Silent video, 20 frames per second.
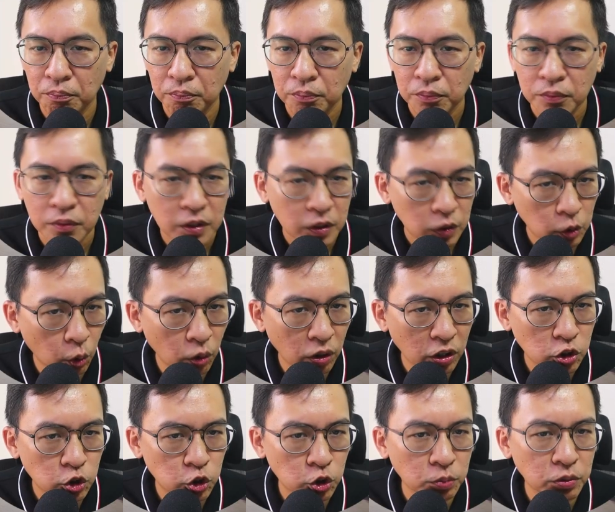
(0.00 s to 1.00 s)
Don't
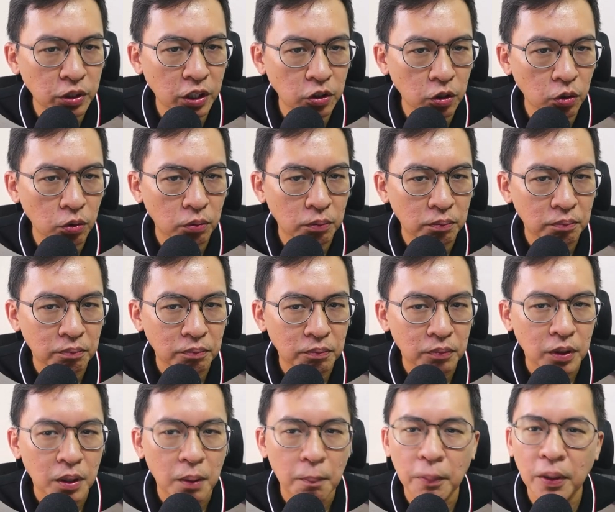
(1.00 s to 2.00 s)
assume they know,
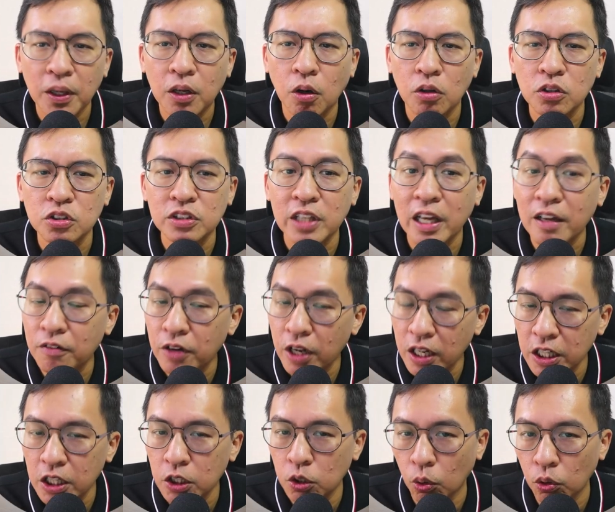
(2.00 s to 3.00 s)
because they really
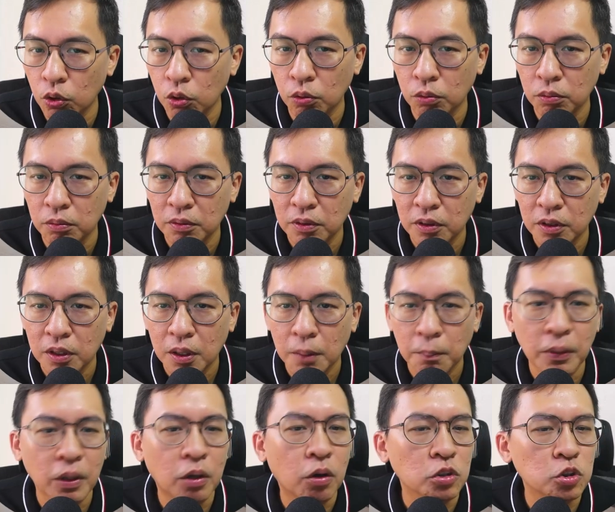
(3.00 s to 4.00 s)
don't know,
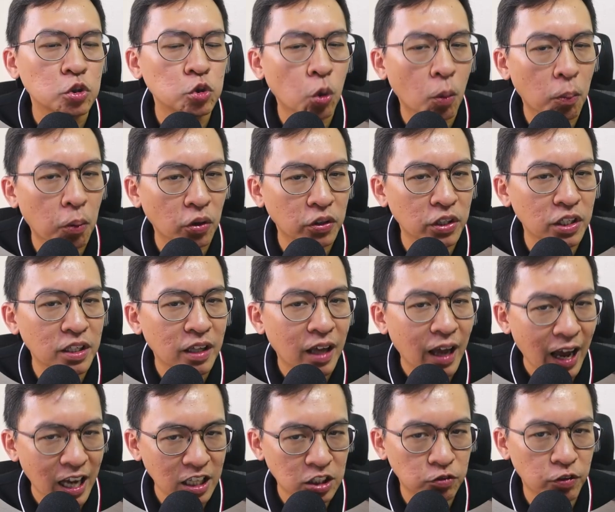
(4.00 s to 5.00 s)
because nobody
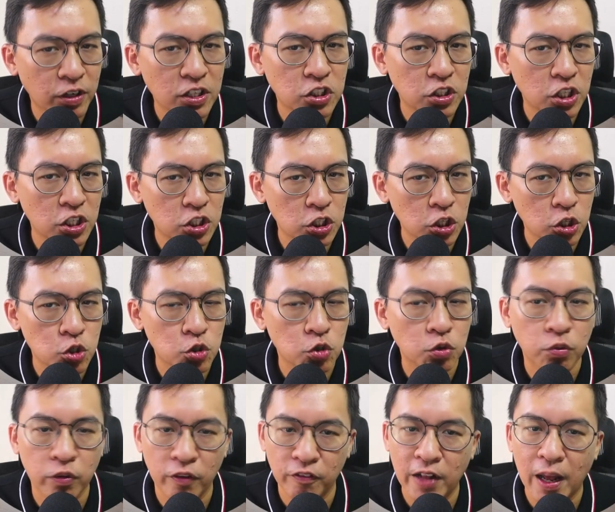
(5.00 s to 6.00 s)
has raised this issue
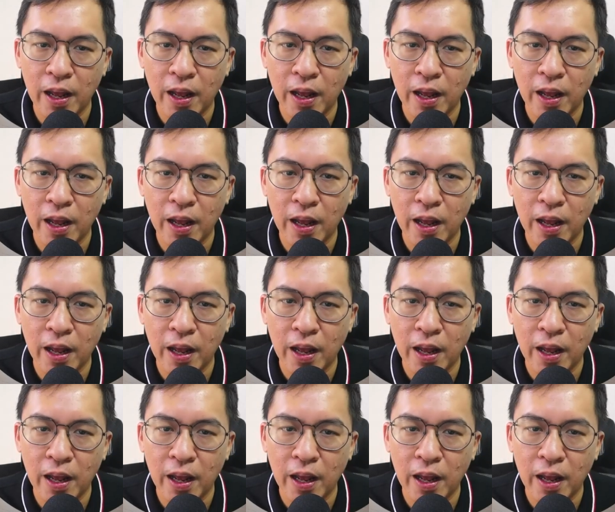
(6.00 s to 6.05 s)
with them.